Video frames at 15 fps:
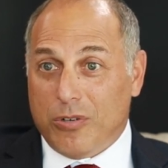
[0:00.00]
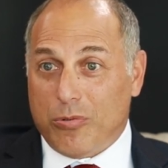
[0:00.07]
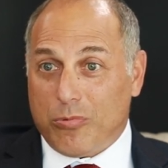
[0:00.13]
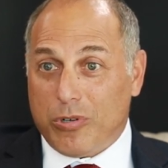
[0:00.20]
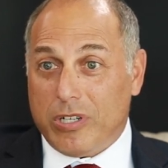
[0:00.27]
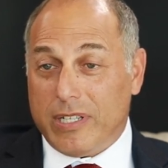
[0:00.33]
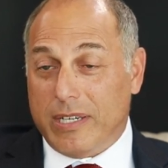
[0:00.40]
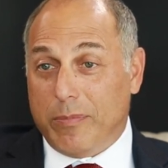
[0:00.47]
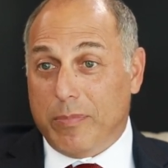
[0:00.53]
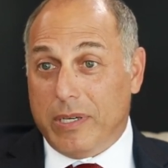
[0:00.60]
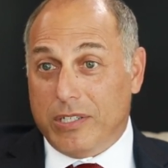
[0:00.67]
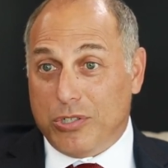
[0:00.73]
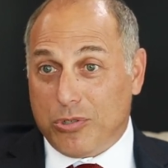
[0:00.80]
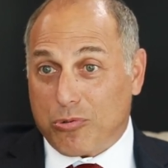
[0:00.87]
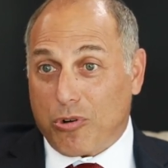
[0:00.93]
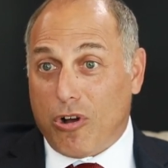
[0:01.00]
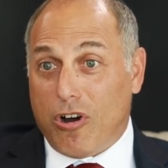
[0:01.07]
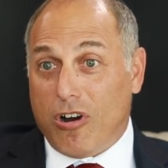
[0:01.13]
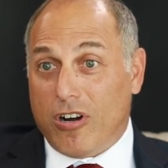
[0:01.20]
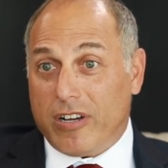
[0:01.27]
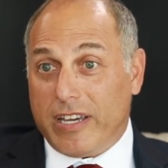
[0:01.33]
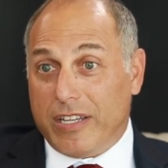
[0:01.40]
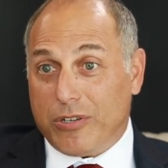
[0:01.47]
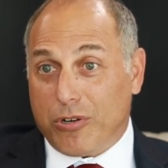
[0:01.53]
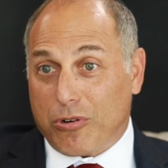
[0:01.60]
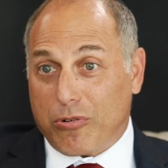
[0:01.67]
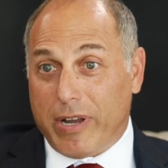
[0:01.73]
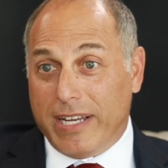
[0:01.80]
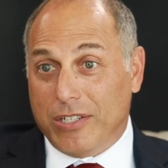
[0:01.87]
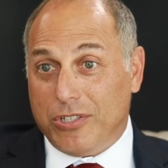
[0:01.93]
really be strong and
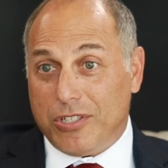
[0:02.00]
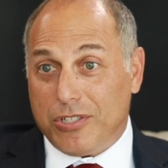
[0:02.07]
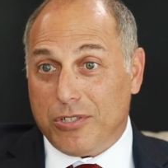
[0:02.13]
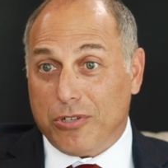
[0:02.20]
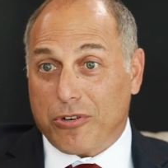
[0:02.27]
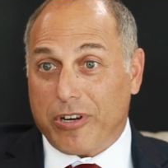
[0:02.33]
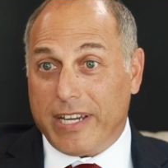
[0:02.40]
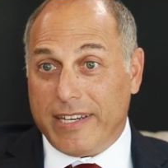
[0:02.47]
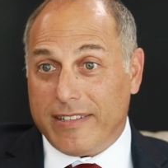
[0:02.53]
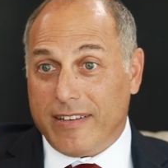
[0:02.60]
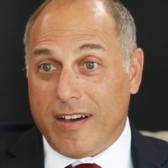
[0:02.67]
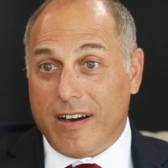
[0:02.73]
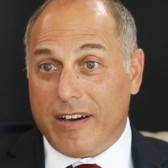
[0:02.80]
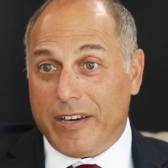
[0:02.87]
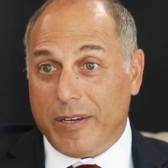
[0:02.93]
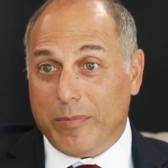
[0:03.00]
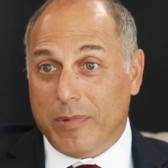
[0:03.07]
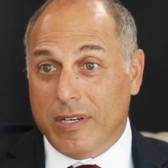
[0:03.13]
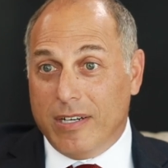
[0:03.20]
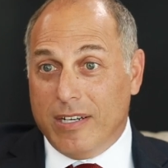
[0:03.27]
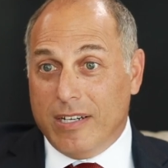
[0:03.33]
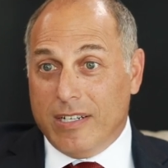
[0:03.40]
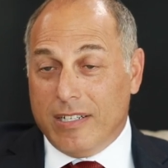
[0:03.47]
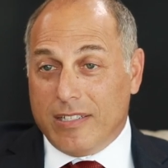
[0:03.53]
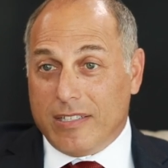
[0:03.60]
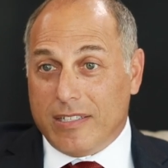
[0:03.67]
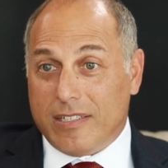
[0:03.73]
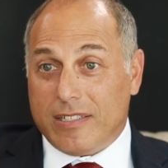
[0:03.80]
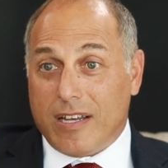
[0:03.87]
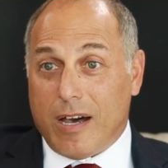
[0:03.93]
courageous during a time
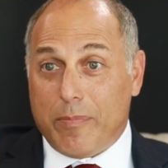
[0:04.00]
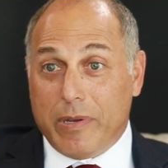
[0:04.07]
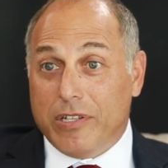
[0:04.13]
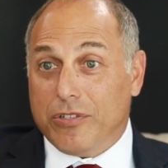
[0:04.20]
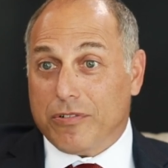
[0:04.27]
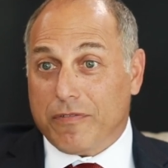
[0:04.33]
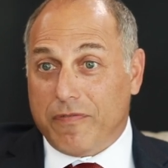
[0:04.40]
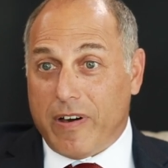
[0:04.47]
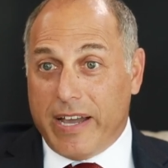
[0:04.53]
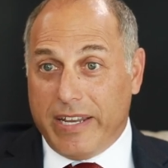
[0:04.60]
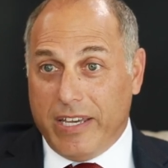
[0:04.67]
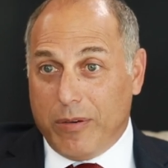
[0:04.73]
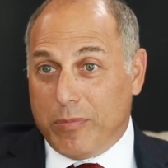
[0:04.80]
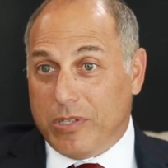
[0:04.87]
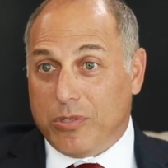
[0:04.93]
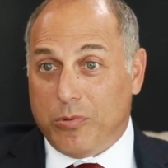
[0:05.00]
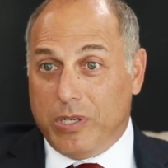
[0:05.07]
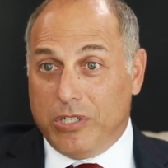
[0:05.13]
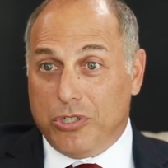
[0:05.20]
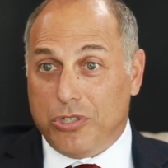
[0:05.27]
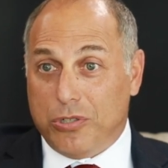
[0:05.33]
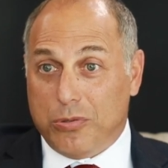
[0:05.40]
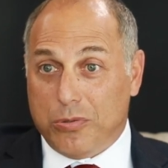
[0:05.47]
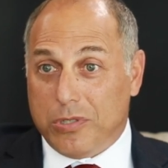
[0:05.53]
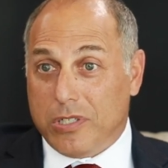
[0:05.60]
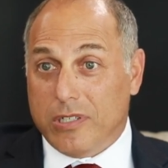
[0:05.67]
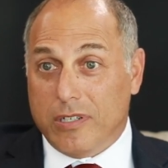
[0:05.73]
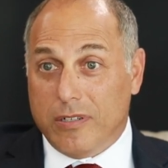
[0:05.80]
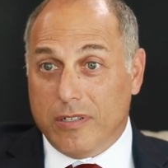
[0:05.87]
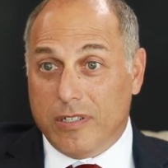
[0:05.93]
to stop interfighting between Jews.